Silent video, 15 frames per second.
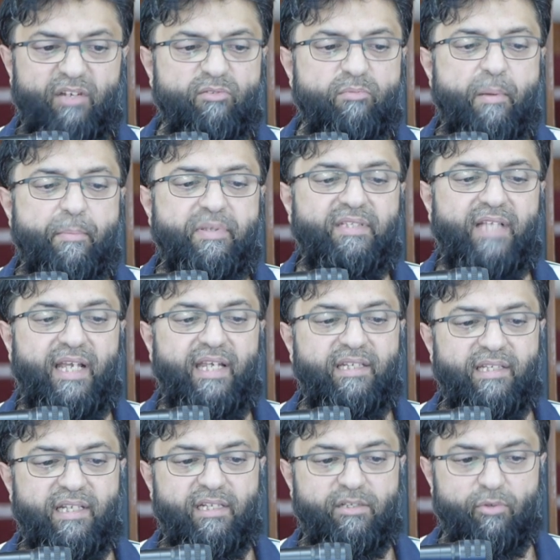he remembers that
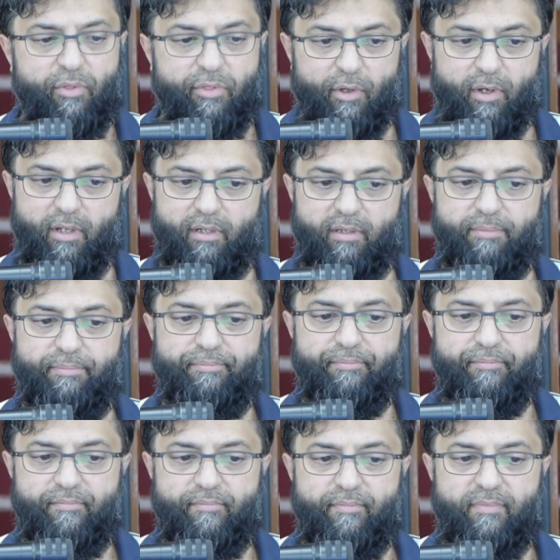he didn't do Dhuhr.
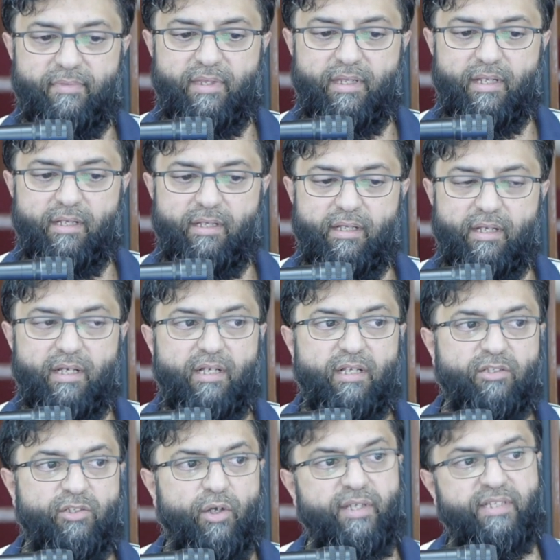
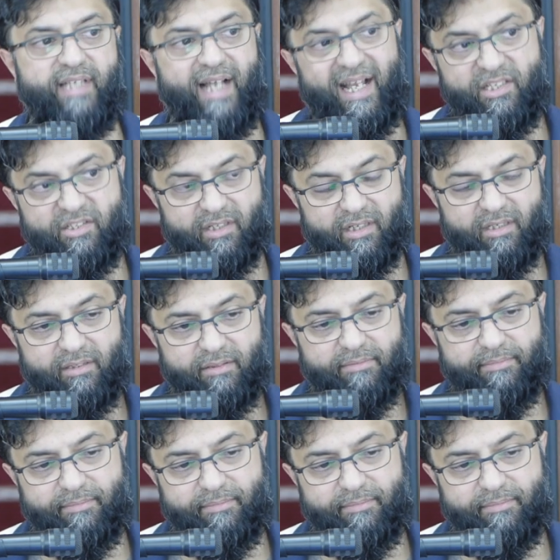So his Asr,